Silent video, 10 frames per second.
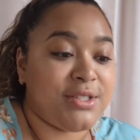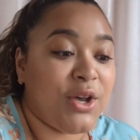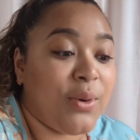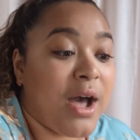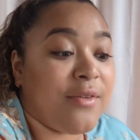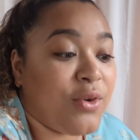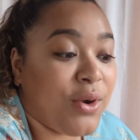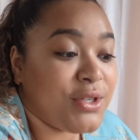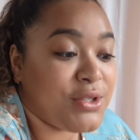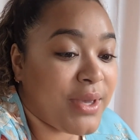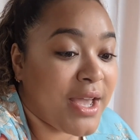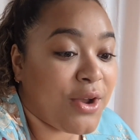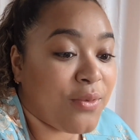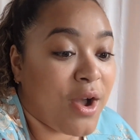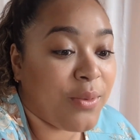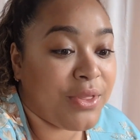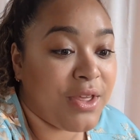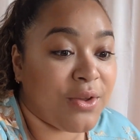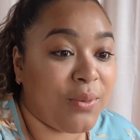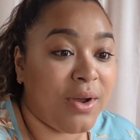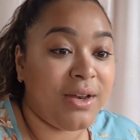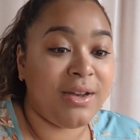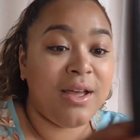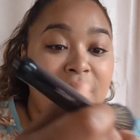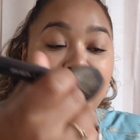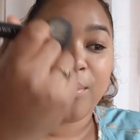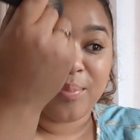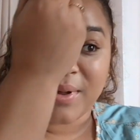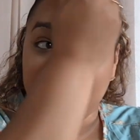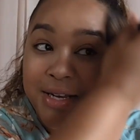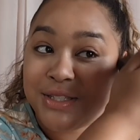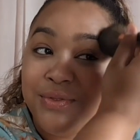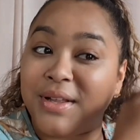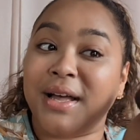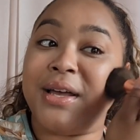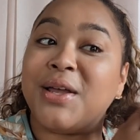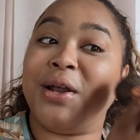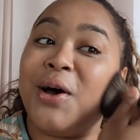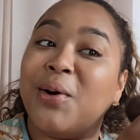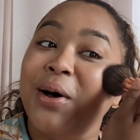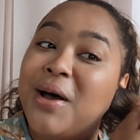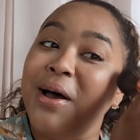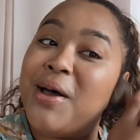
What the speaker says: So of course you can't go wrong with either one, but I just feel like, you know,